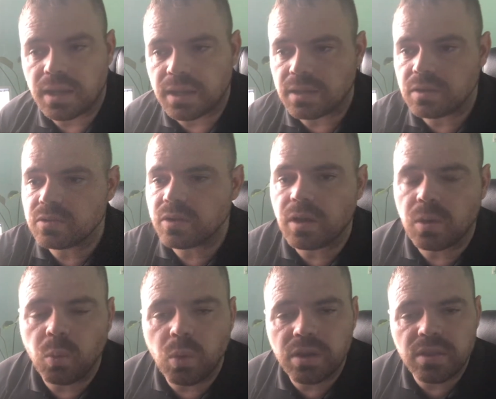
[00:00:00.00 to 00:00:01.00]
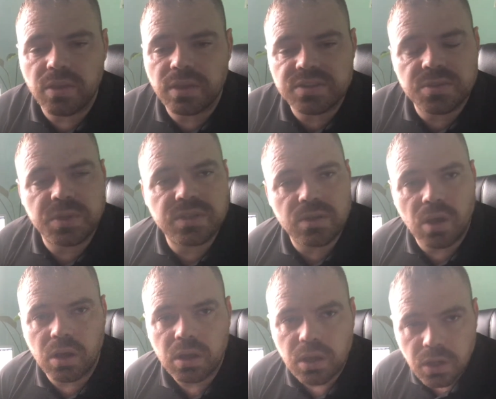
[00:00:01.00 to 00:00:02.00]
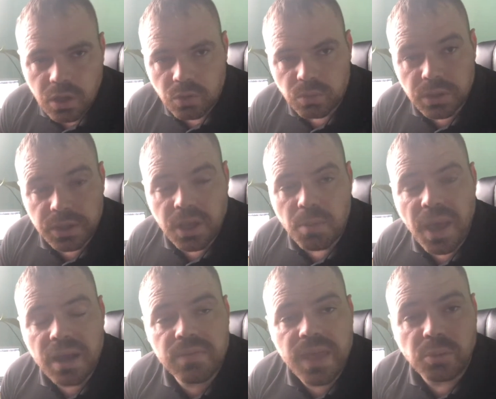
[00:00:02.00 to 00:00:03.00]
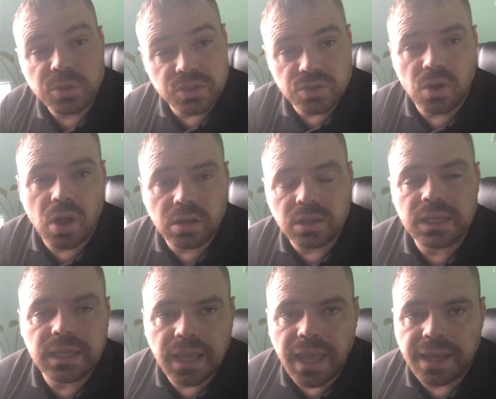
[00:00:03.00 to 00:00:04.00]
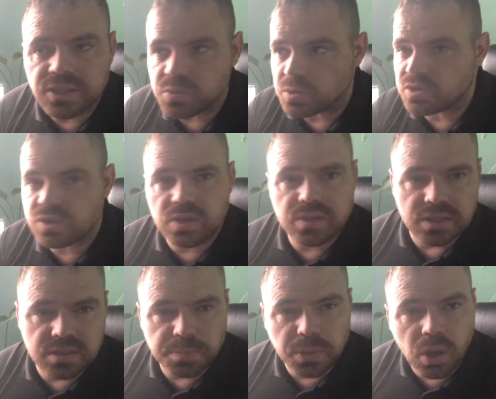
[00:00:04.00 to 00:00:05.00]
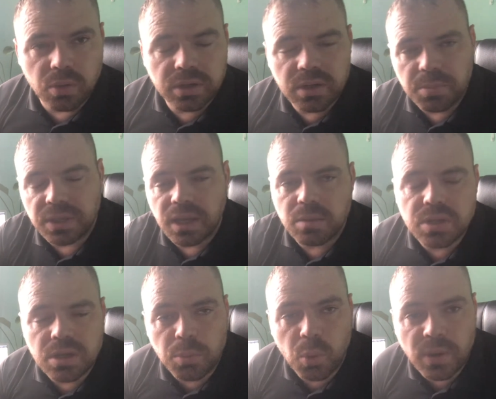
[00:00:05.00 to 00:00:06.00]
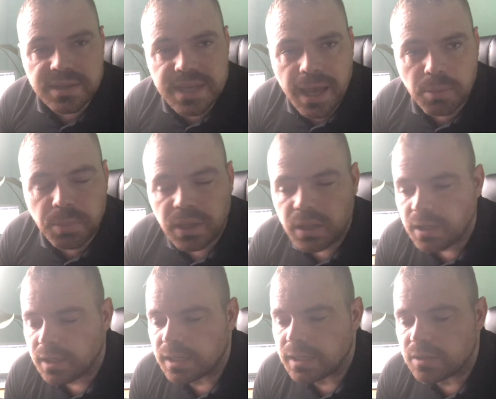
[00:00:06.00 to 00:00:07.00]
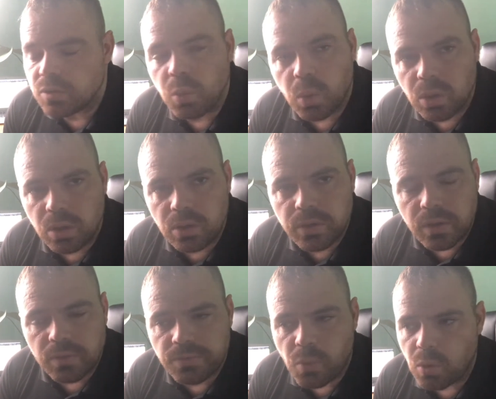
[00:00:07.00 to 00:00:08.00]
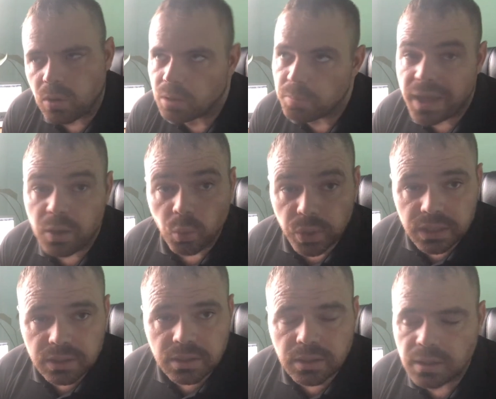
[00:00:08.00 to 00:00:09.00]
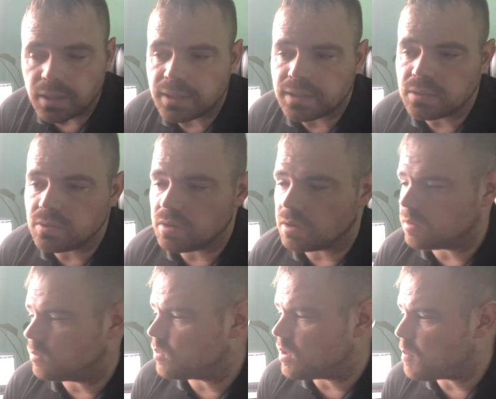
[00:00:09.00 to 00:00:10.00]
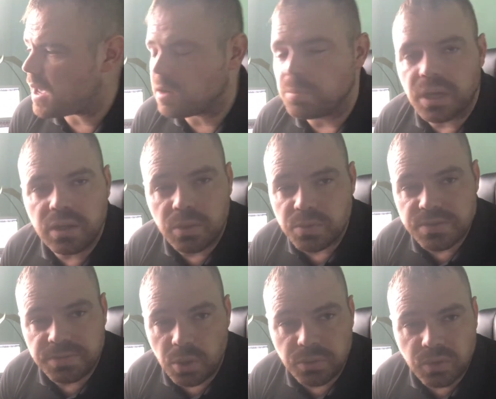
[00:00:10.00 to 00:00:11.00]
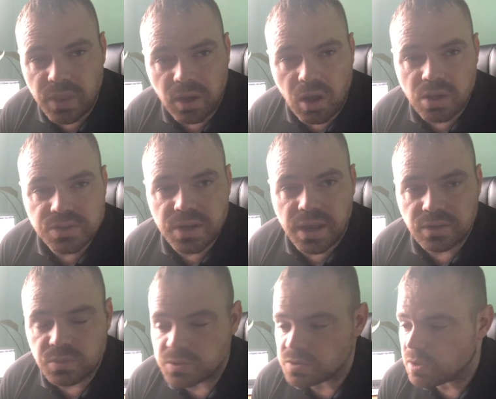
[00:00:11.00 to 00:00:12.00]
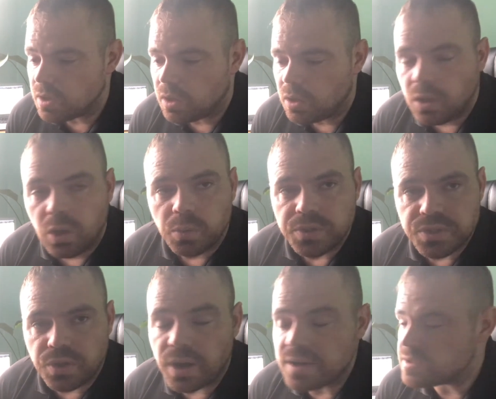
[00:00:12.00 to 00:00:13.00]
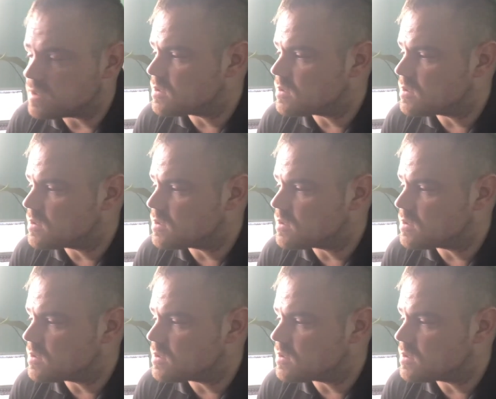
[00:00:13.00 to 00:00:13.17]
And one of the things that we saw really come out of that was Tron EX, which just exploded. It became the #1 Dapp in the world for about a week, and the amount of money that was flowing through that contract was crazy.